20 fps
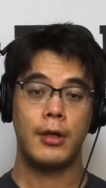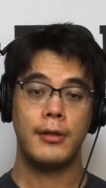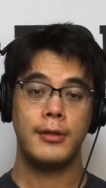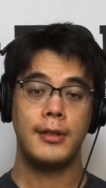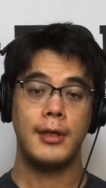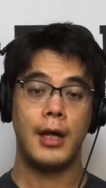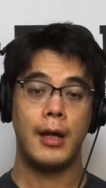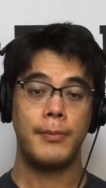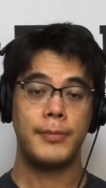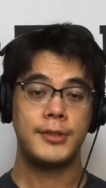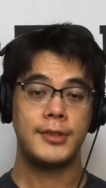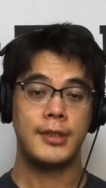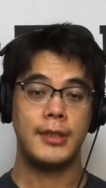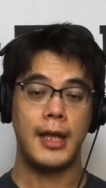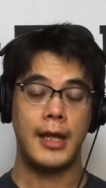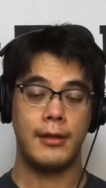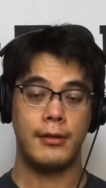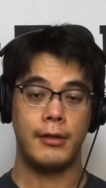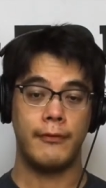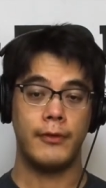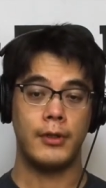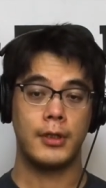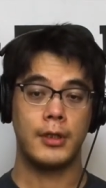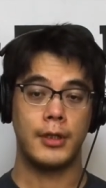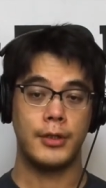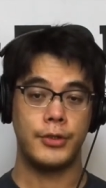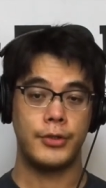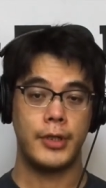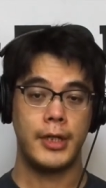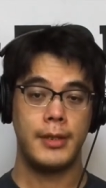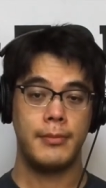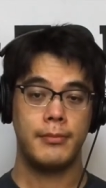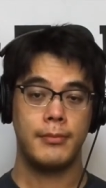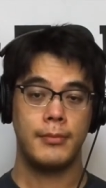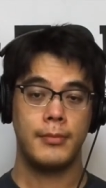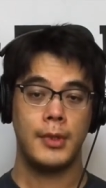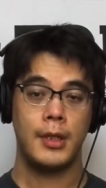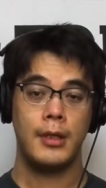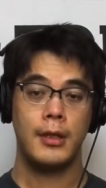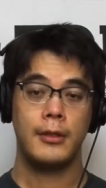on the opposite end of the country,
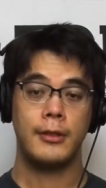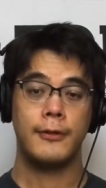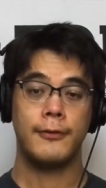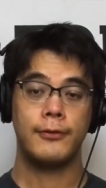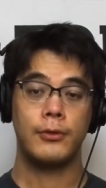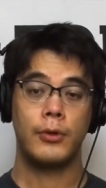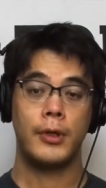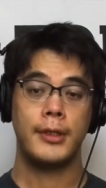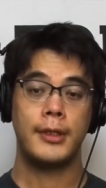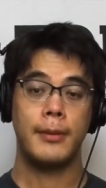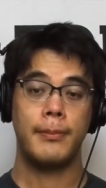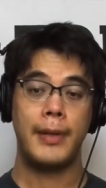the Florida